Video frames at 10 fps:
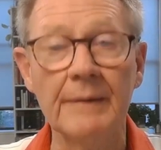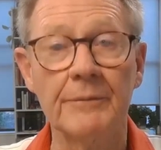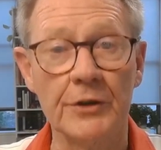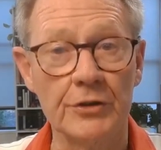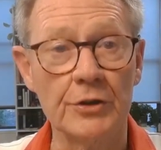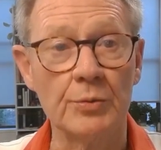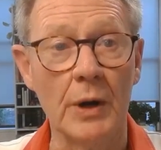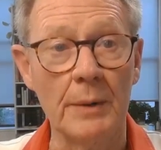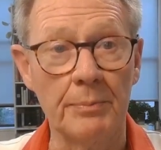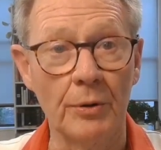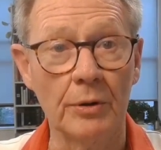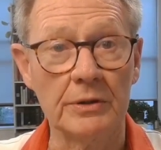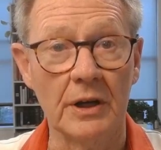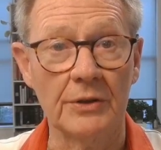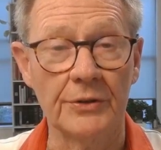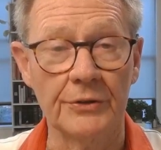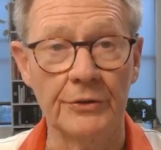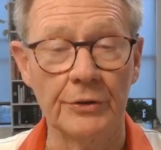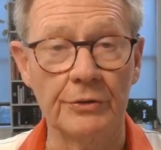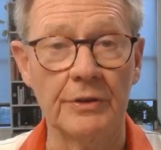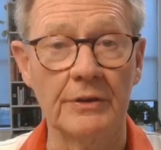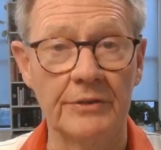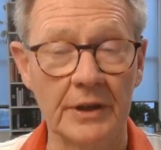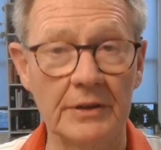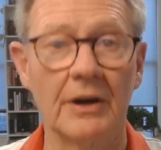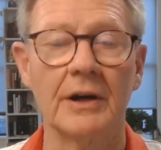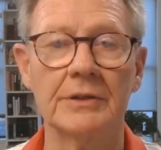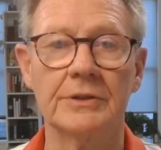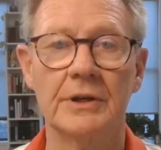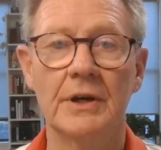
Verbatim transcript: This is why Paul told the Jews and Gentiles